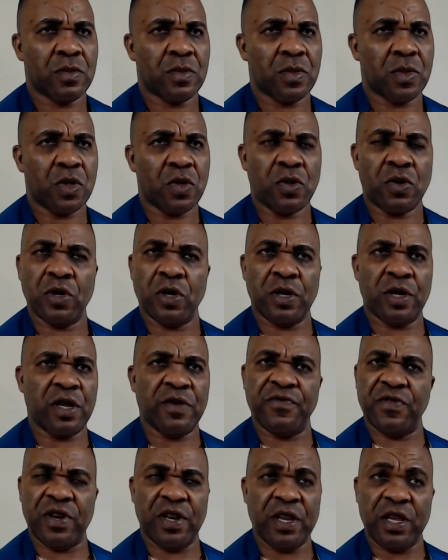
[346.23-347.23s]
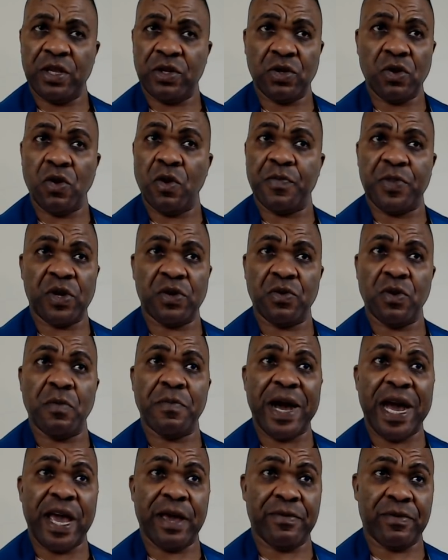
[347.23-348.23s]
You don't even need to open your
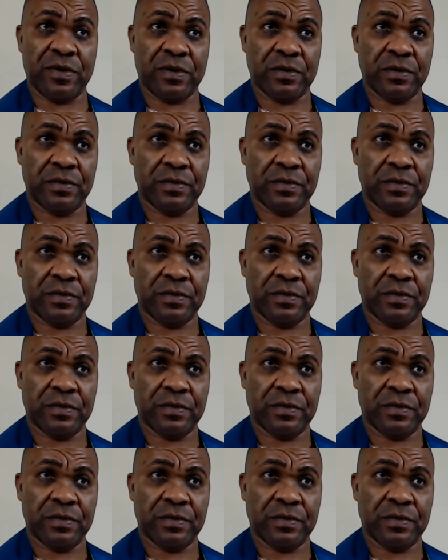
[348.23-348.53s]
Bible.